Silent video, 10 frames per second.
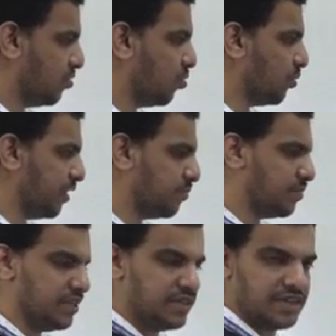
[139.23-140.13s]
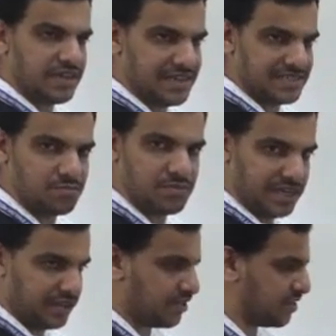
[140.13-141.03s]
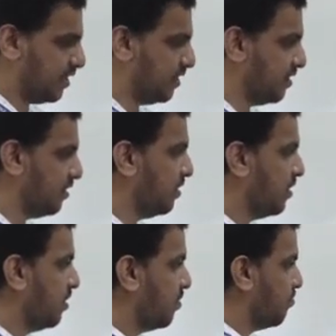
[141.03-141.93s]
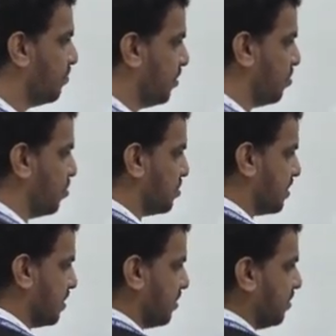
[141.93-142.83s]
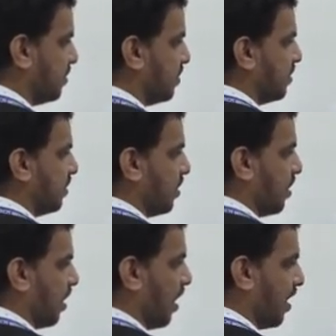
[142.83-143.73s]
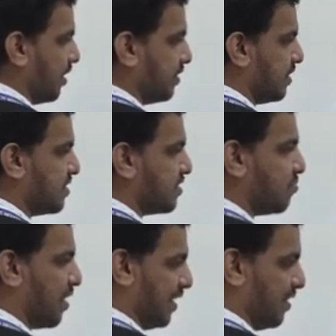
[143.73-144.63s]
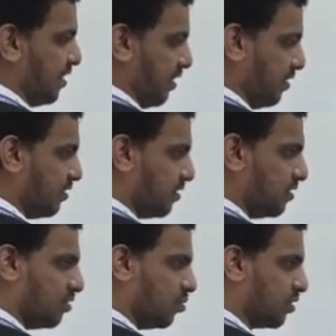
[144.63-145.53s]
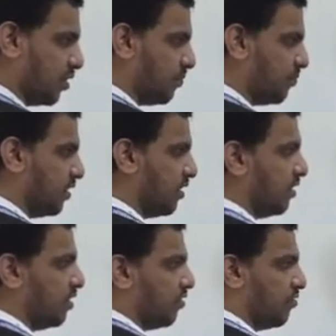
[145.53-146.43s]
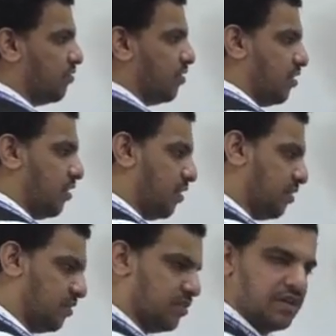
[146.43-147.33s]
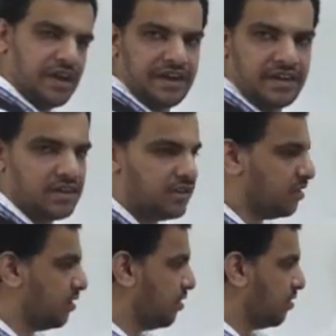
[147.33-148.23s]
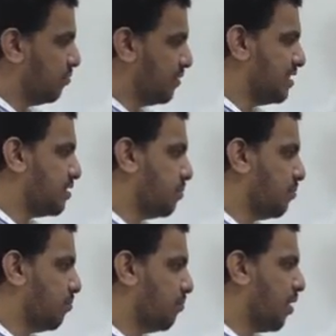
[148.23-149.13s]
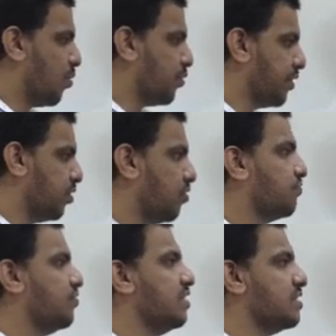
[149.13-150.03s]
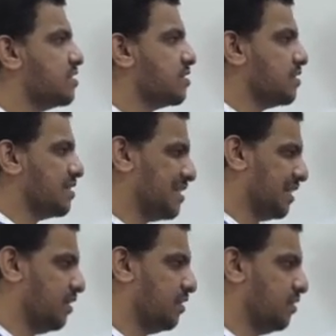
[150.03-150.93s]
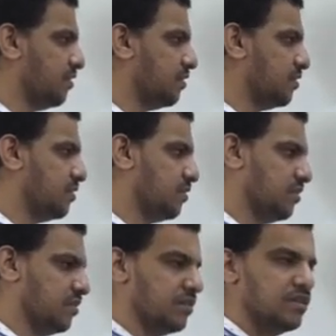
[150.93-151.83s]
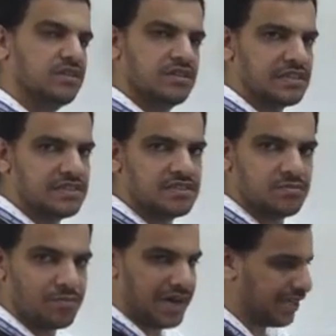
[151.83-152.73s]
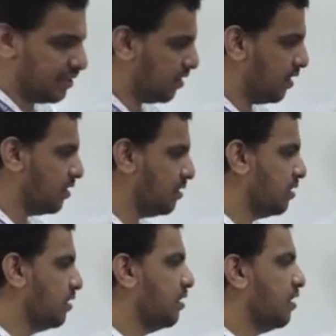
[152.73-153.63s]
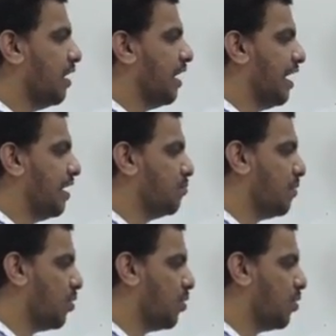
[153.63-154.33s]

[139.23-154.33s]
OAB as a minor sector? Because here arc is a minor arc. Okay, and means boundary of this sector is minor arc and